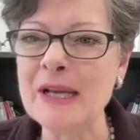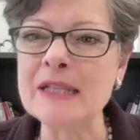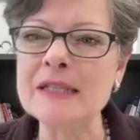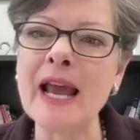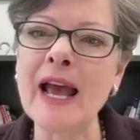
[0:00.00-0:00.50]
and
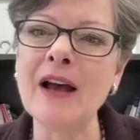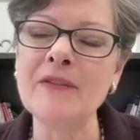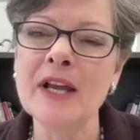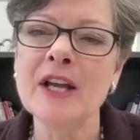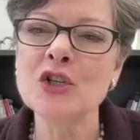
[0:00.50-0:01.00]
to have
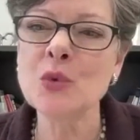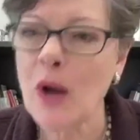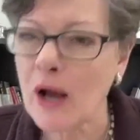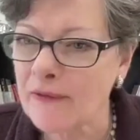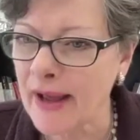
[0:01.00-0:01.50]

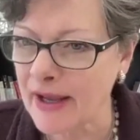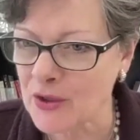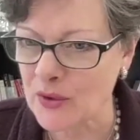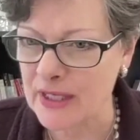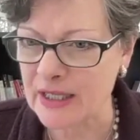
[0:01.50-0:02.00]

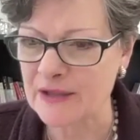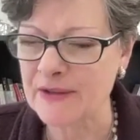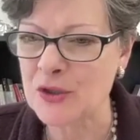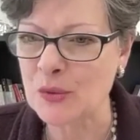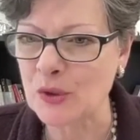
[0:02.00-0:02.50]
1,200
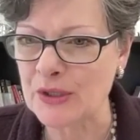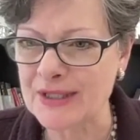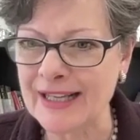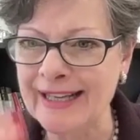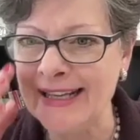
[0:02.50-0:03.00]
individuals
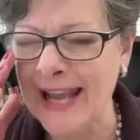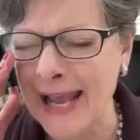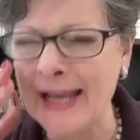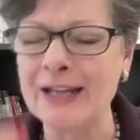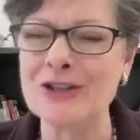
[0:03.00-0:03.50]

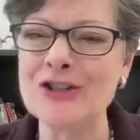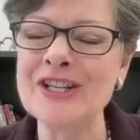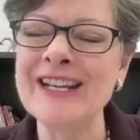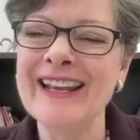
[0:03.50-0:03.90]
engaged